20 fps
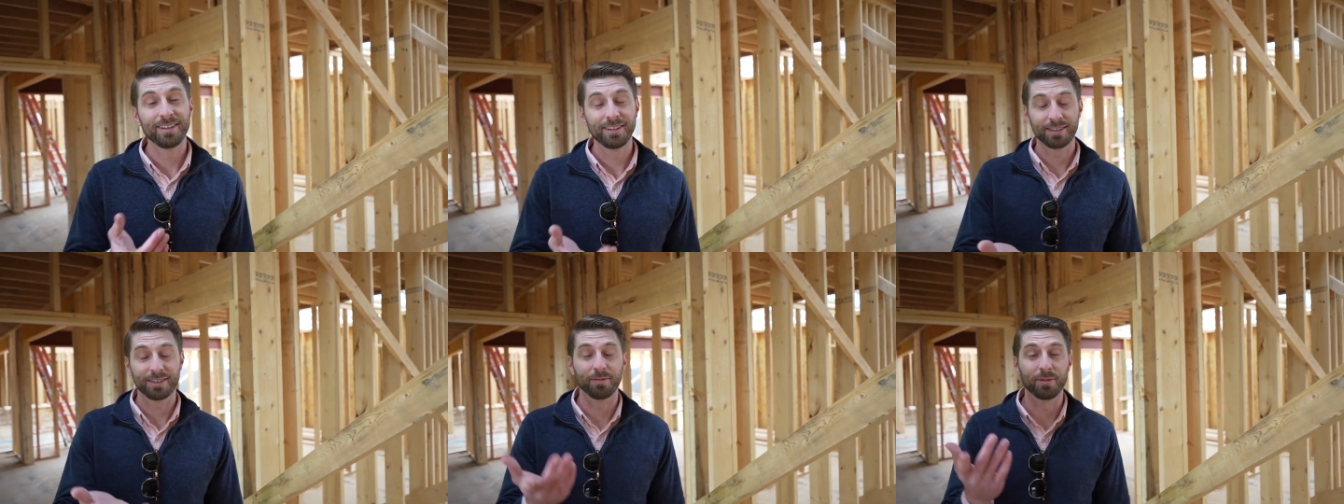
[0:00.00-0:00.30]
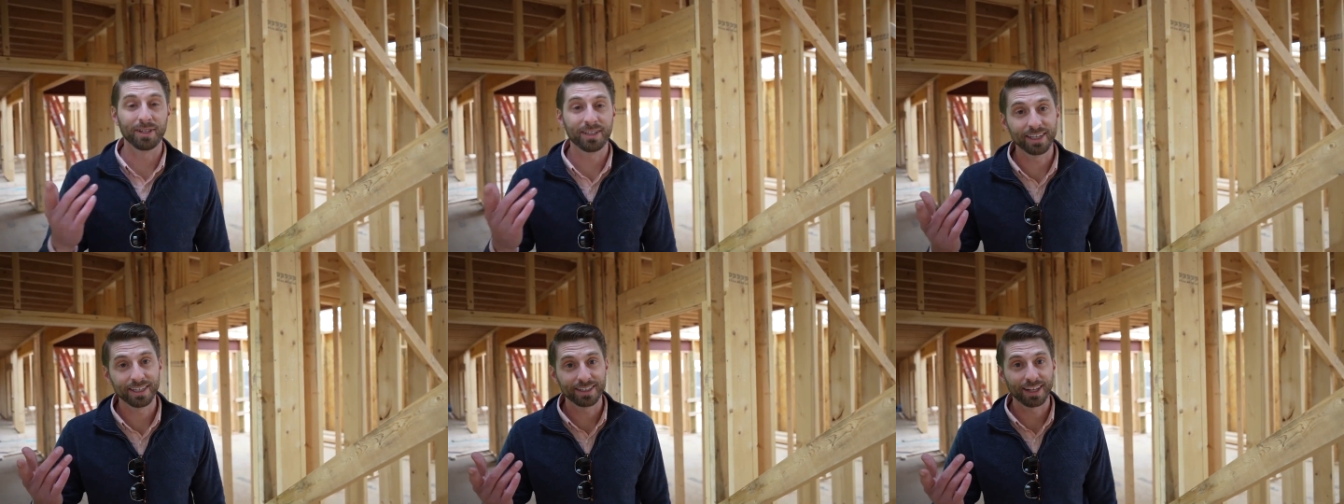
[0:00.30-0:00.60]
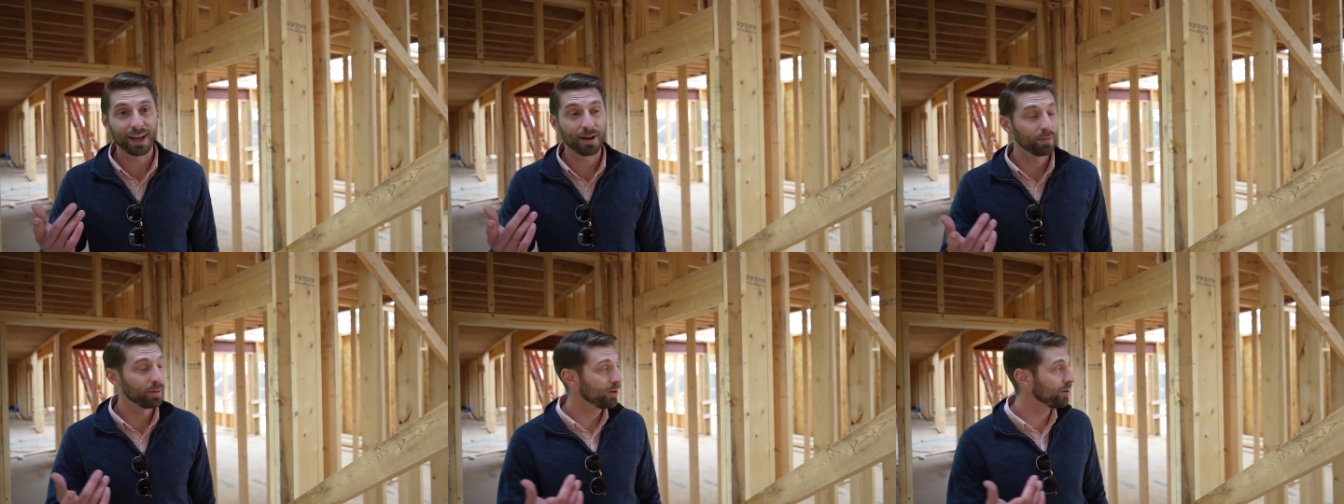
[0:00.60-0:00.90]
Somebody takes
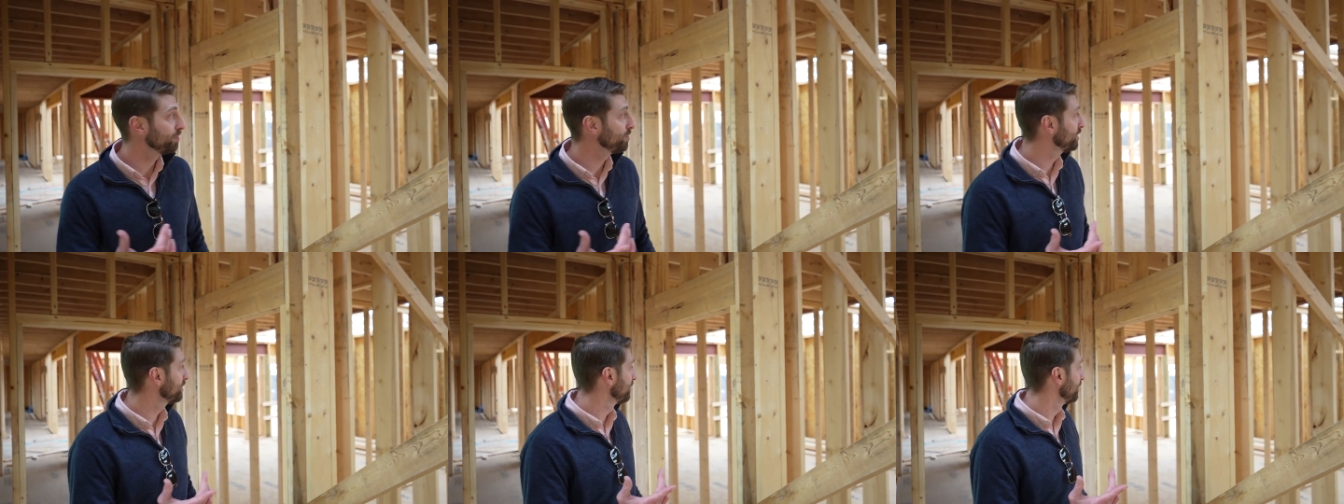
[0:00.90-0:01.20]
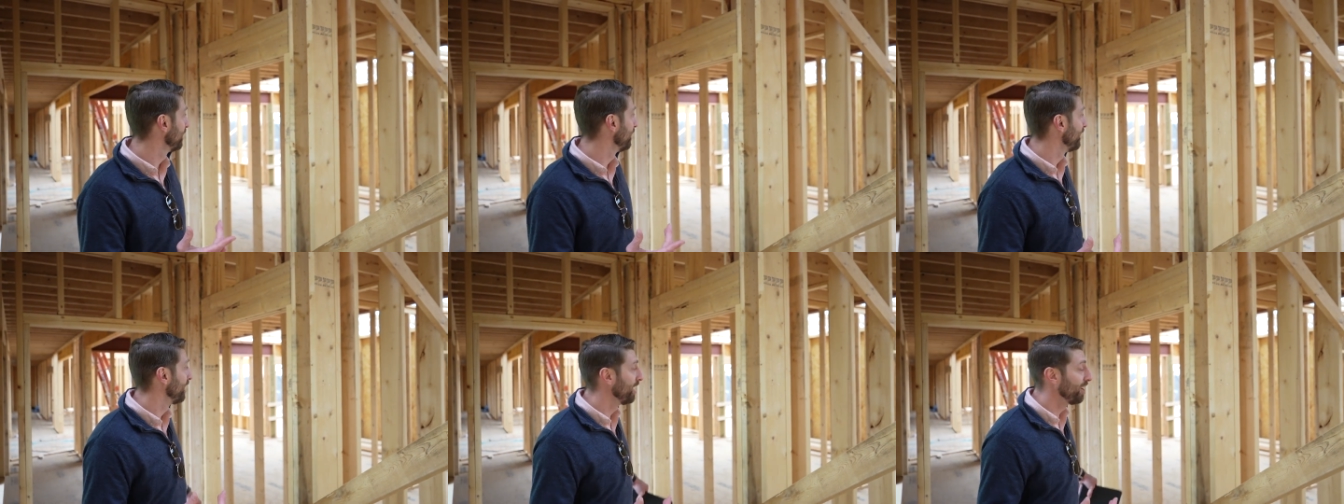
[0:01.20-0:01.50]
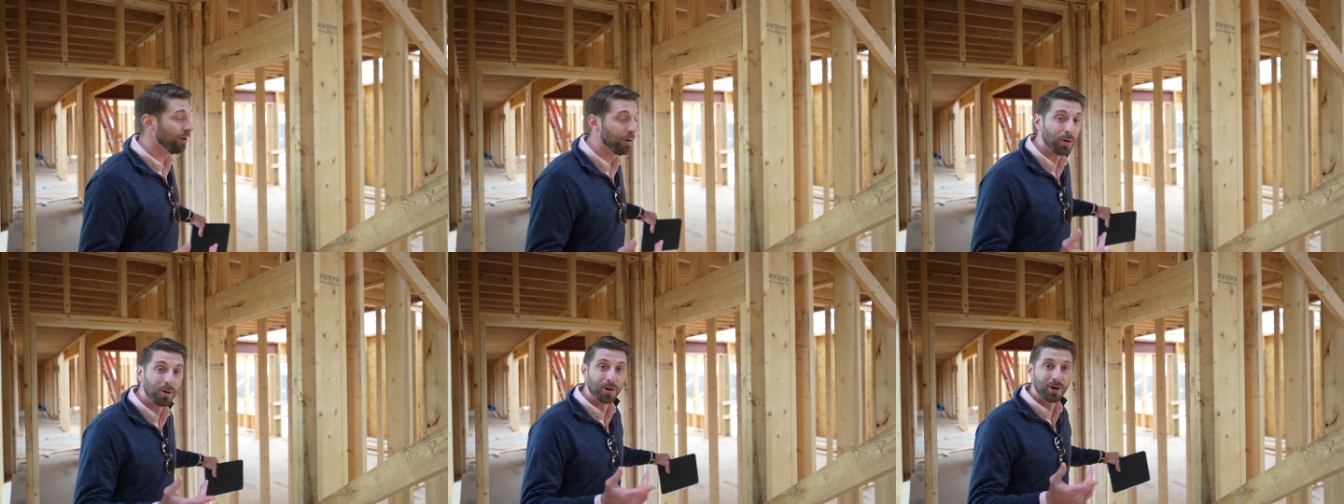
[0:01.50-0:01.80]
loud poops,
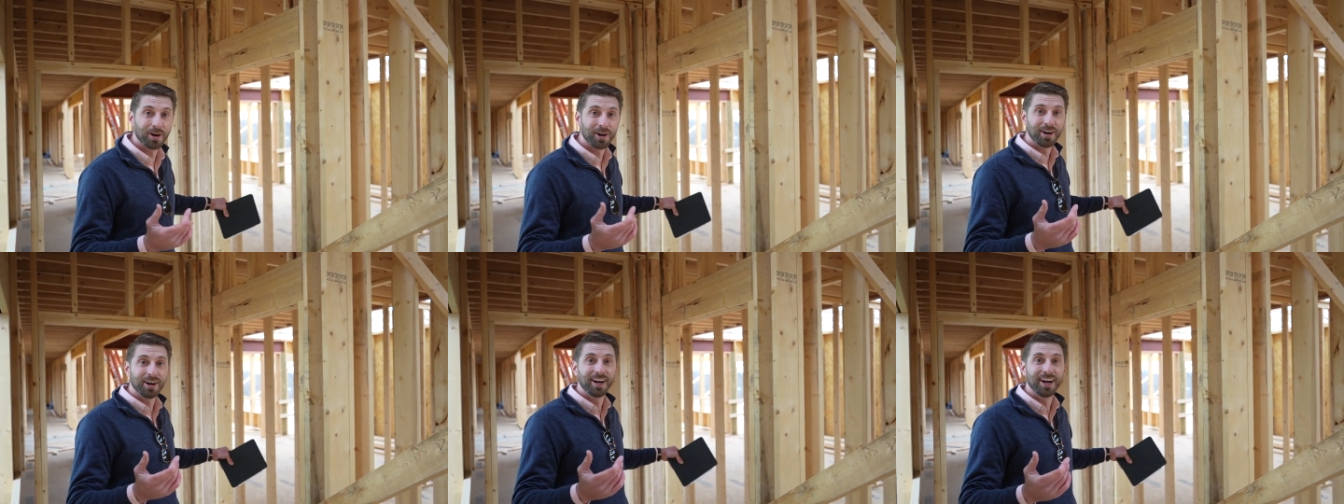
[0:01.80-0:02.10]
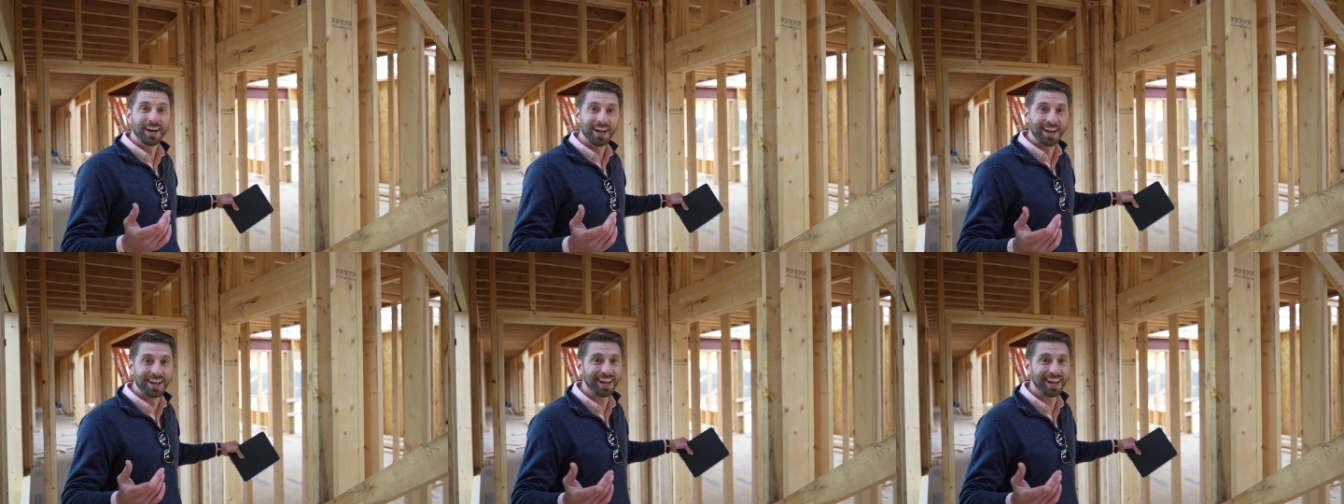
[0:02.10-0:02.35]
or